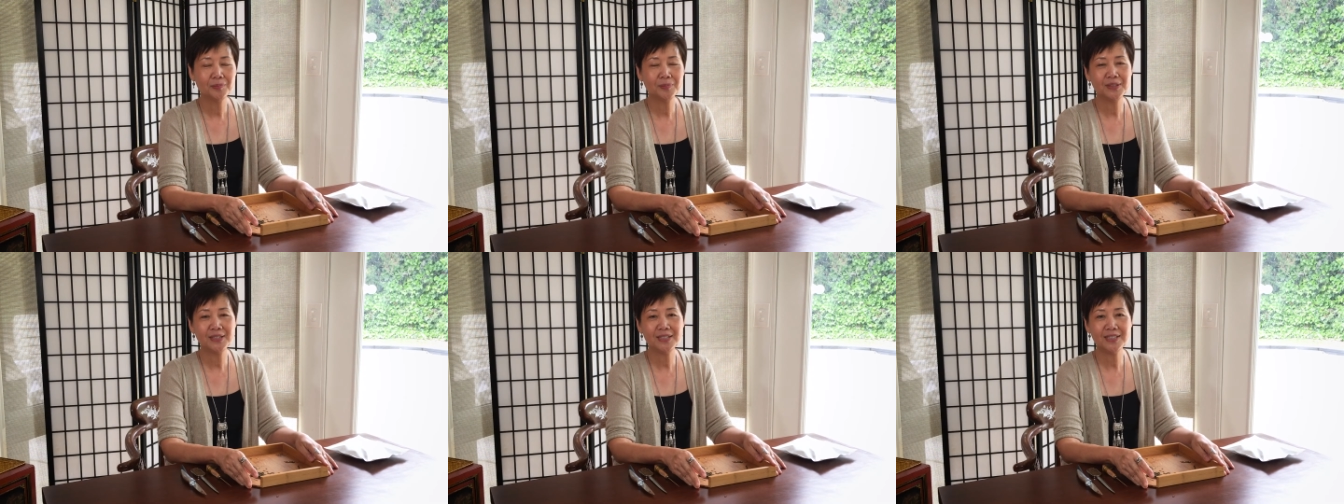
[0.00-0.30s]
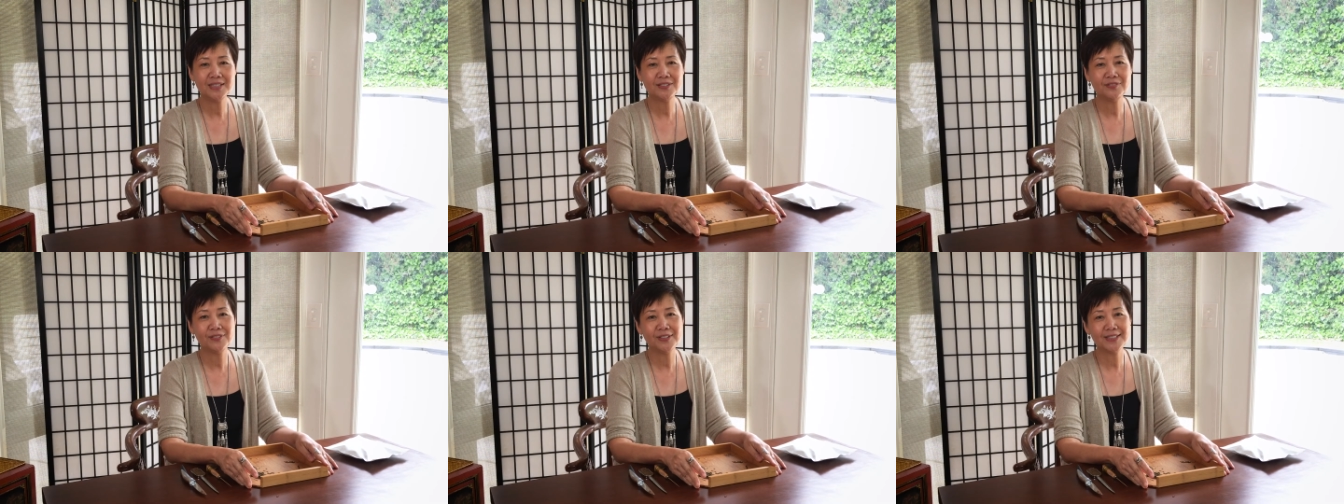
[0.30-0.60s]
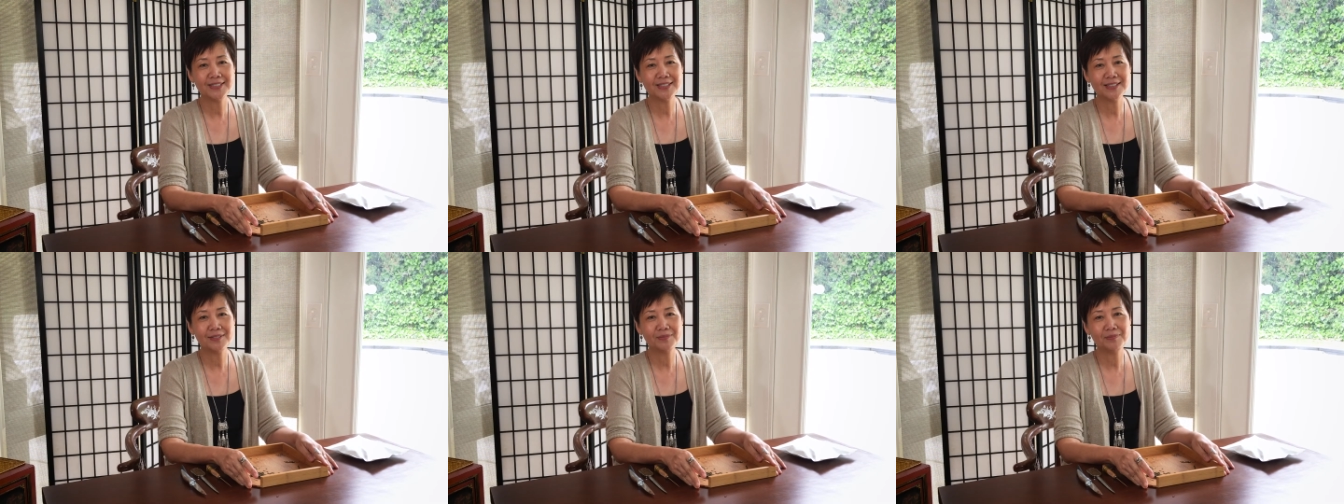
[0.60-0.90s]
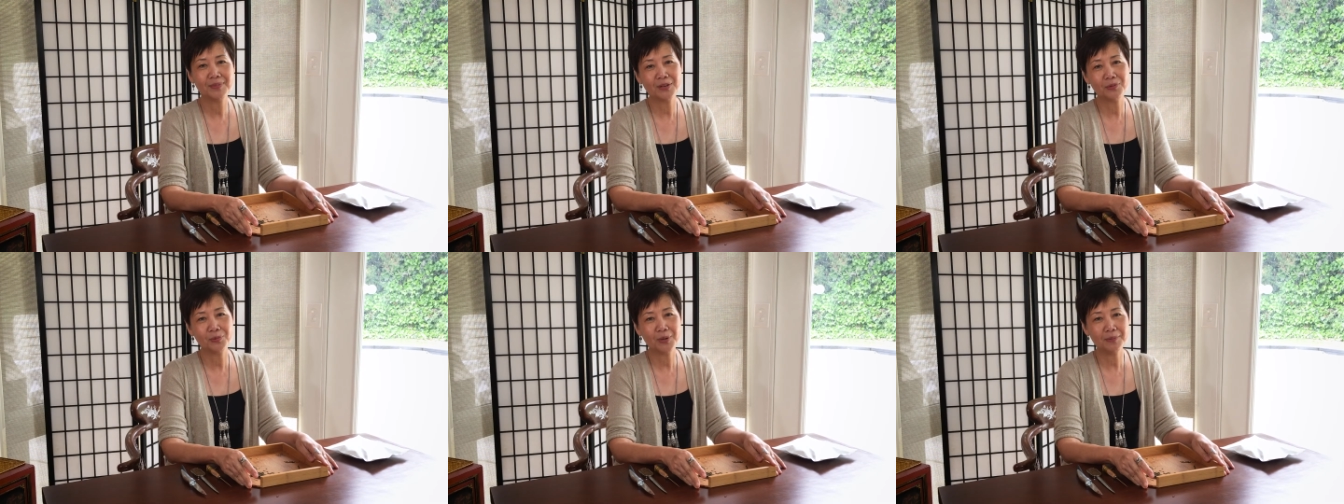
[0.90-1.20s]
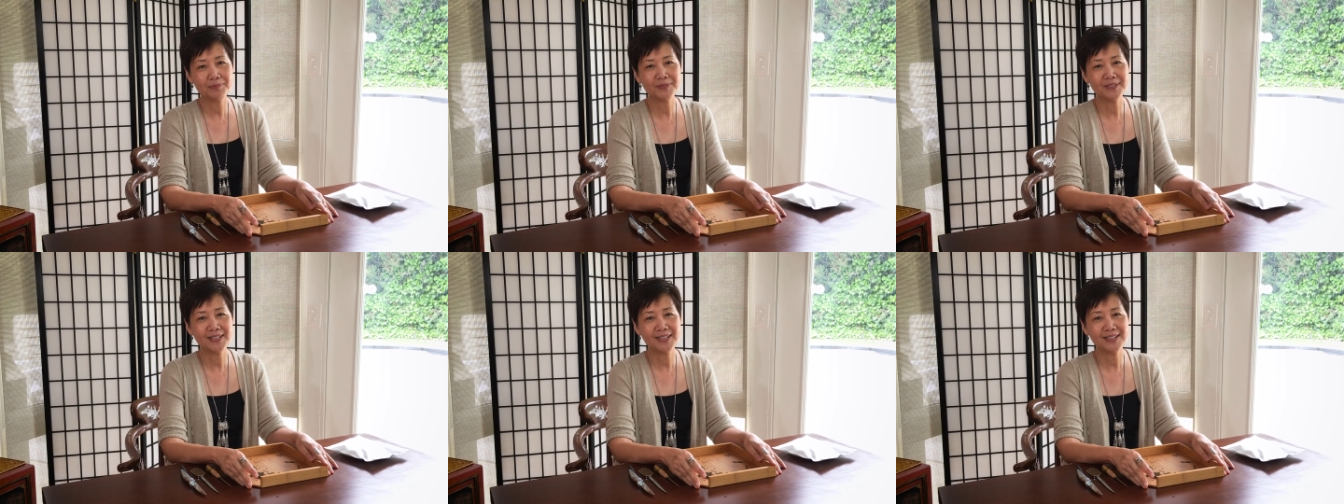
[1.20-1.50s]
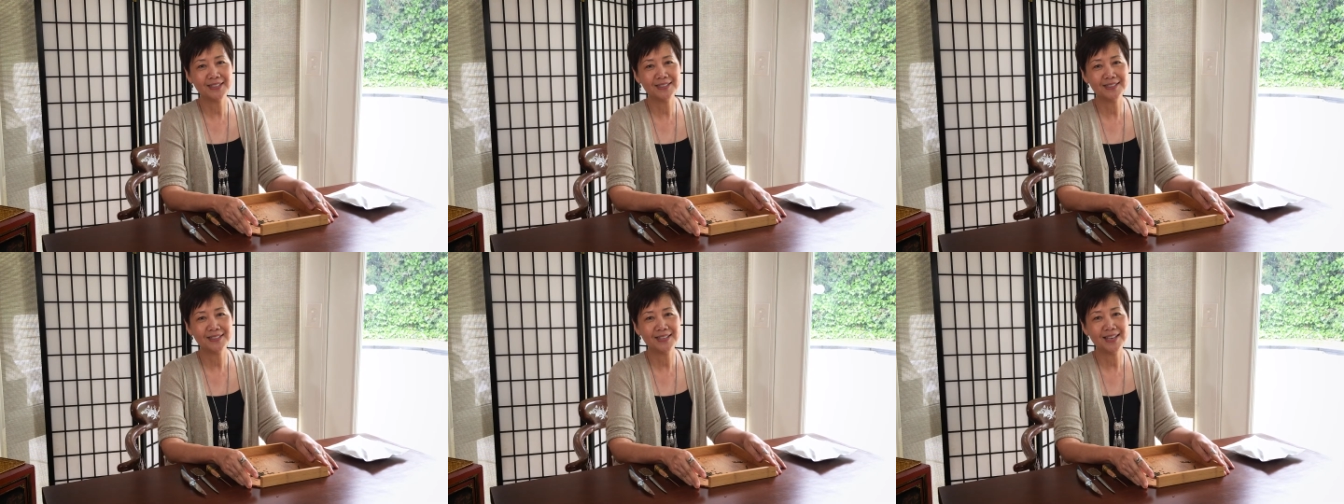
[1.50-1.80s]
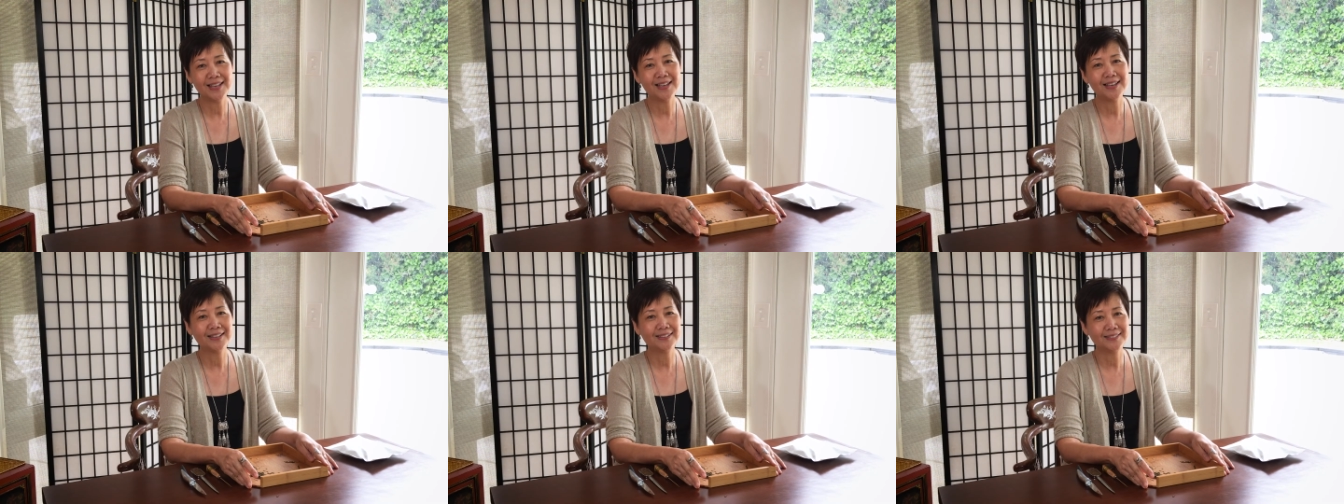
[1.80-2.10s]
please visit my website
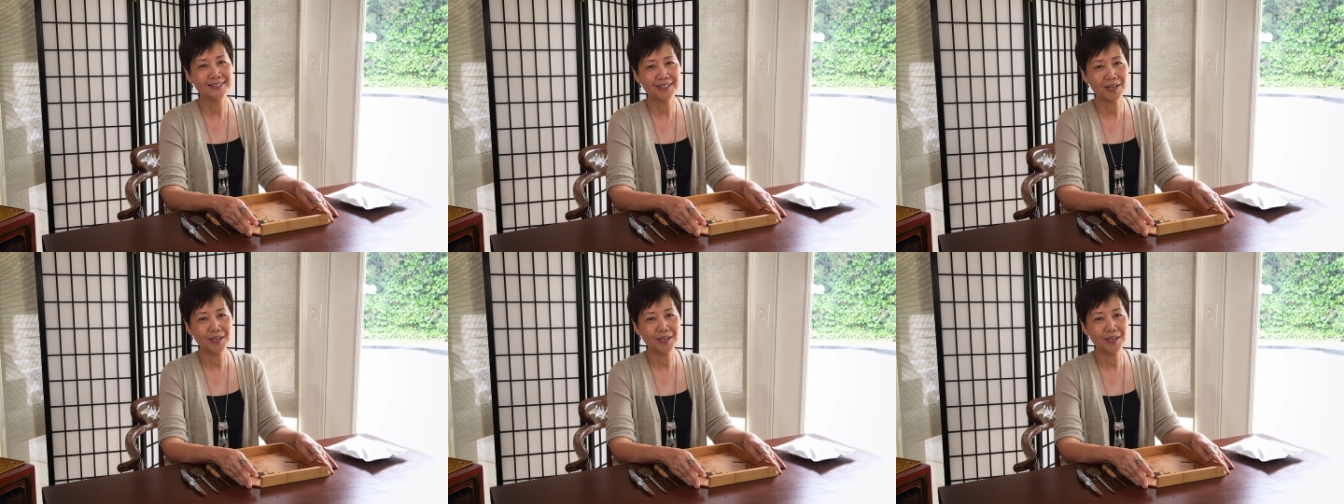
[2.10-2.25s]
at